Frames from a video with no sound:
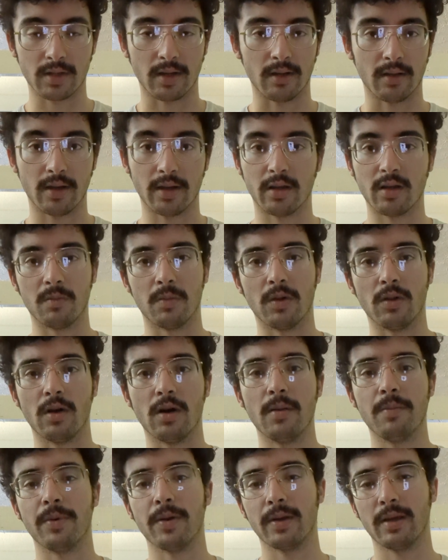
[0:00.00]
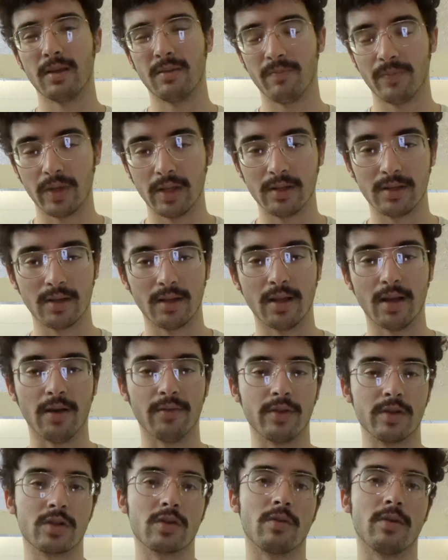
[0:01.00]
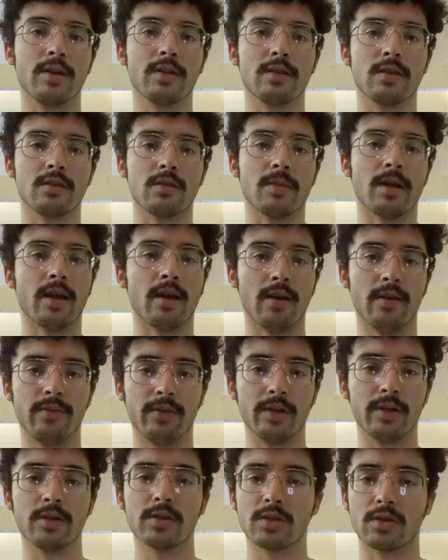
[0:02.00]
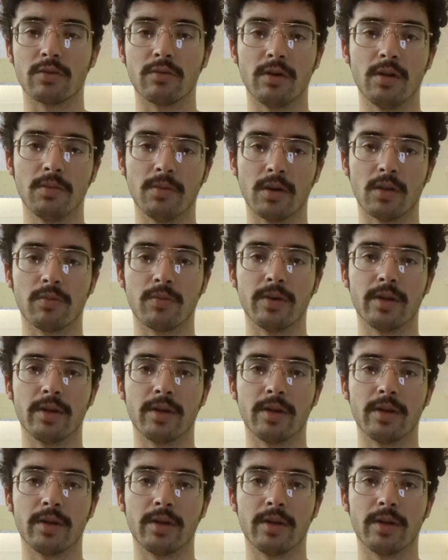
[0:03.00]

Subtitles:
I like him a lot, but he did have this criticism I heavily disagree with,